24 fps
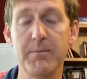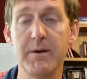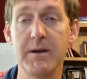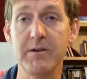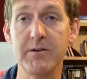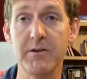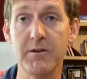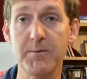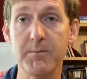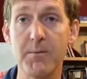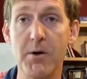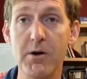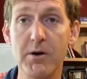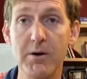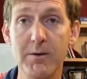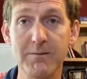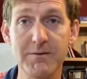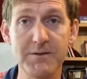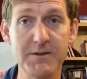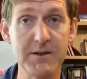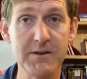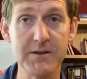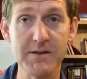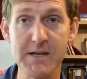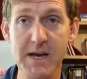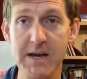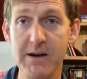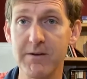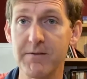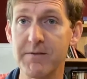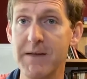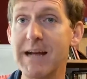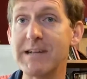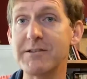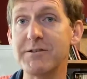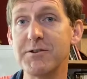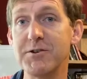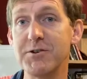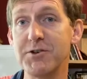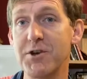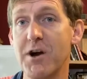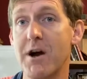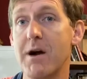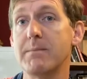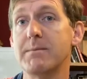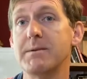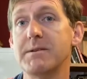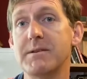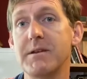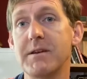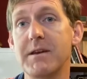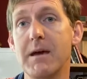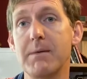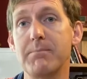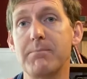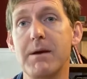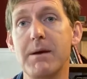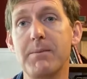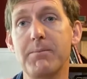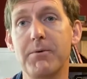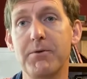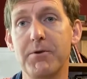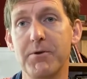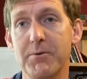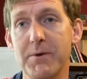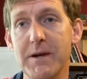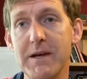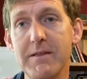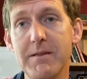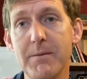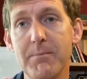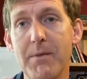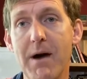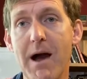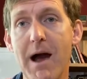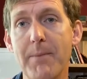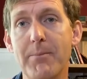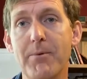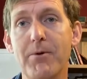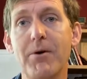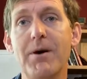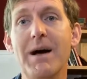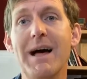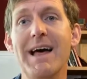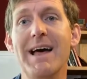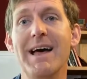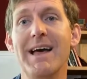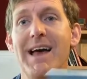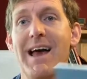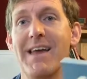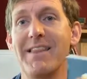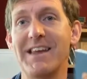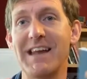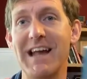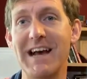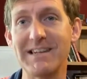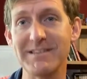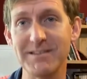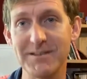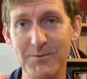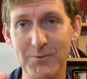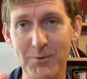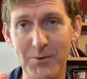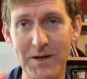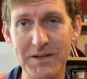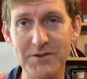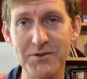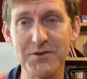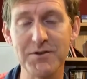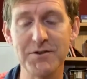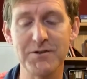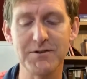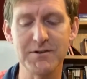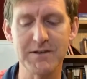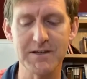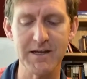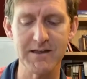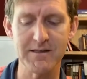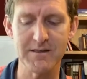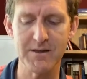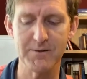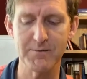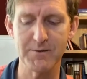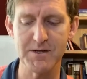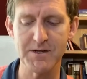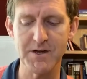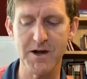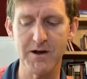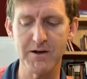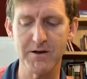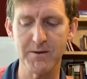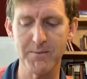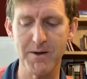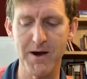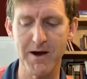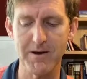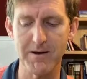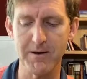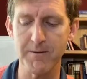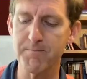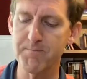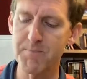And as a small group facilitator, that's your job, is to get people to read the Bible and then ask them questions to get them to talk about it.